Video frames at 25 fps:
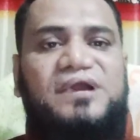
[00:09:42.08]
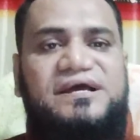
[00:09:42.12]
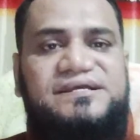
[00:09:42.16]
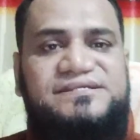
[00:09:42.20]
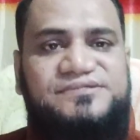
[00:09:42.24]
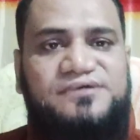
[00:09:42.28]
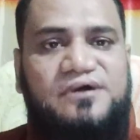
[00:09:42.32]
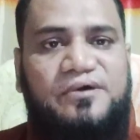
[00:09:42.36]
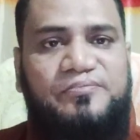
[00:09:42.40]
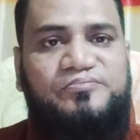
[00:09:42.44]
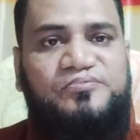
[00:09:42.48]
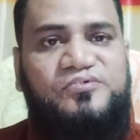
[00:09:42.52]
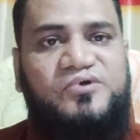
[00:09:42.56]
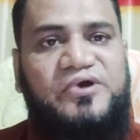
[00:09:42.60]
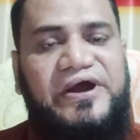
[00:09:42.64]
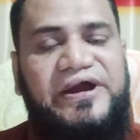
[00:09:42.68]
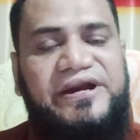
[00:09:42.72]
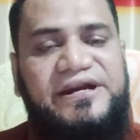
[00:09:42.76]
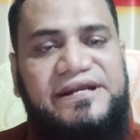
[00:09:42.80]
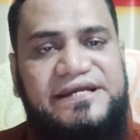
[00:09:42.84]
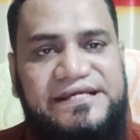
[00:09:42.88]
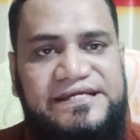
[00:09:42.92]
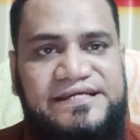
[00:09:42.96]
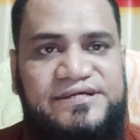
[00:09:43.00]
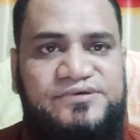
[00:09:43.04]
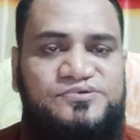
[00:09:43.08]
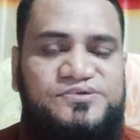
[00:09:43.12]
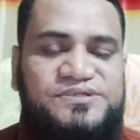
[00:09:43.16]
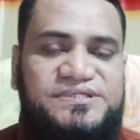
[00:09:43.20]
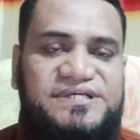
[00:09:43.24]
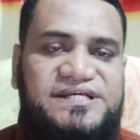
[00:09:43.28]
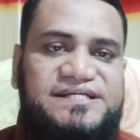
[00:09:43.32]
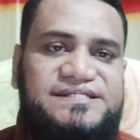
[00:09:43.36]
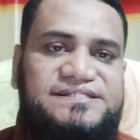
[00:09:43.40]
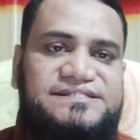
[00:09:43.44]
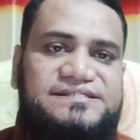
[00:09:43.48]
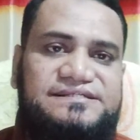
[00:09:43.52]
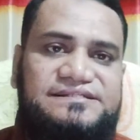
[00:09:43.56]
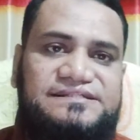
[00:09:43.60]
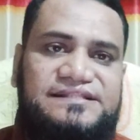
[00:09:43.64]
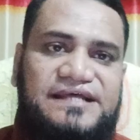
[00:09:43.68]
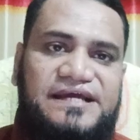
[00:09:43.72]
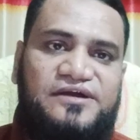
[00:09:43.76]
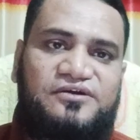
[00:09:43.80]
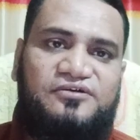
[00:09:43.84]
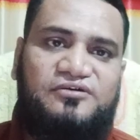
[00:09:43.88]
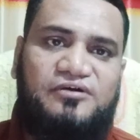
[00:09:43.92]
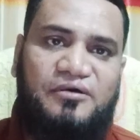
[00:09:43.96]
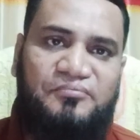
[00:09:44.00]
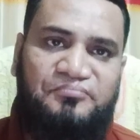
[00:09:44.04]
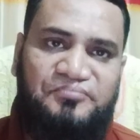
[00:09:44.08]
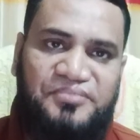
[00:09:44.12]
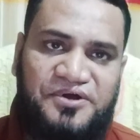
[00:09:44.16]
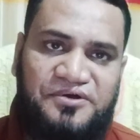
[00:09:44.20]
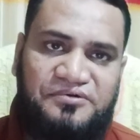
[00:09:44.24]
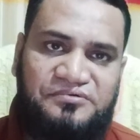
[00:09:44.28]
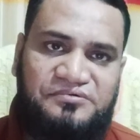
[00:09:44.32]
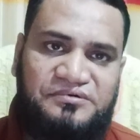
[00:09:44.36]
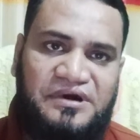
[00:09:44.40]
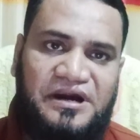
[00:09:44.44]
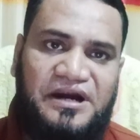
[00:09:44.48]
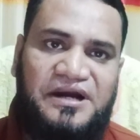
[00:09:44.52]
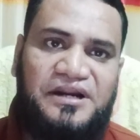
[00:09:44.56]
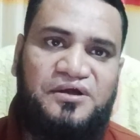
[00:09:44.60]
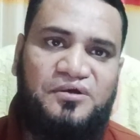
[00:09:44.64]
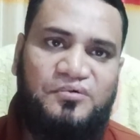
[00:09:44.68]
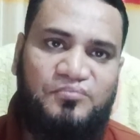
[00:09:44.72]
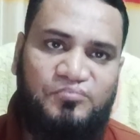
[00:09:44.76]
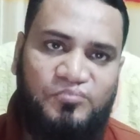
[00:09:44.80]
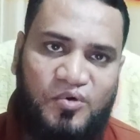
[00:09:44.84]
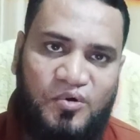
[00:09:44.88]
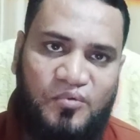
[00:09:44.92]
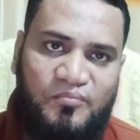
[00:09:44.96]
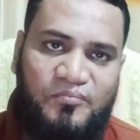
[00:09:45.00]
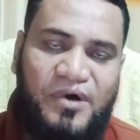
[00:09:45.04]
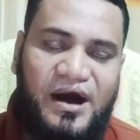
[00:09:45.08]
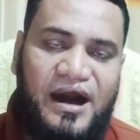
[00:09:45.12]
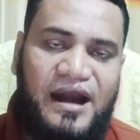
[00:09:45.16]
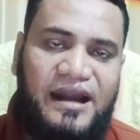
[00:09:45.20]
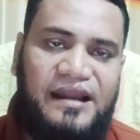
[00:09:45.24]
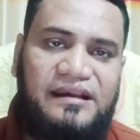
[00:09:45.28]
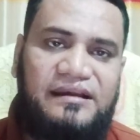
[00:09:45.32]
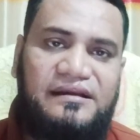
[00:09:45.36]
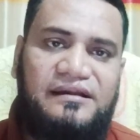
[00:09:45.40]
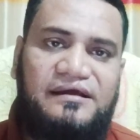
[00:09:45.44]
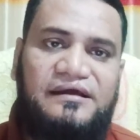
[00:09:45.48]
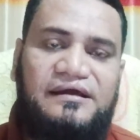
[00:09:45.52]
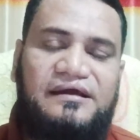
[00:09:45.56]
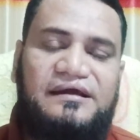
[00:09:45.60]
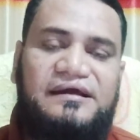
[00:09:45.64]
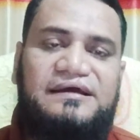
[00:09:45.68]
software uses your computer, your mobile.